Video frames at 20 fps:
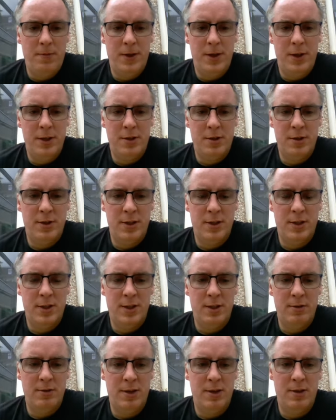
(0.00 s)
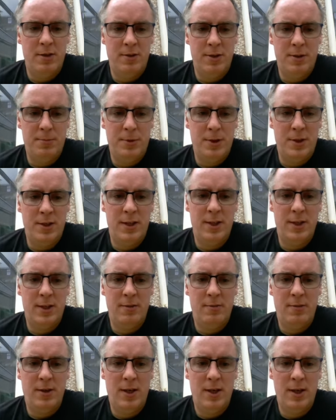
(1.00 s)
when they're finished, because it just gives a nice
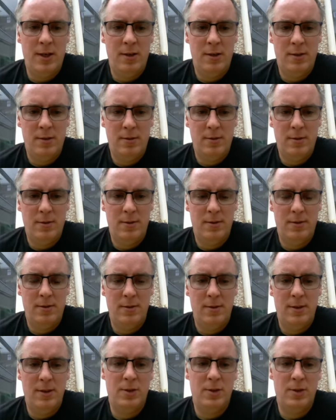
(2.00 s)
protective layer.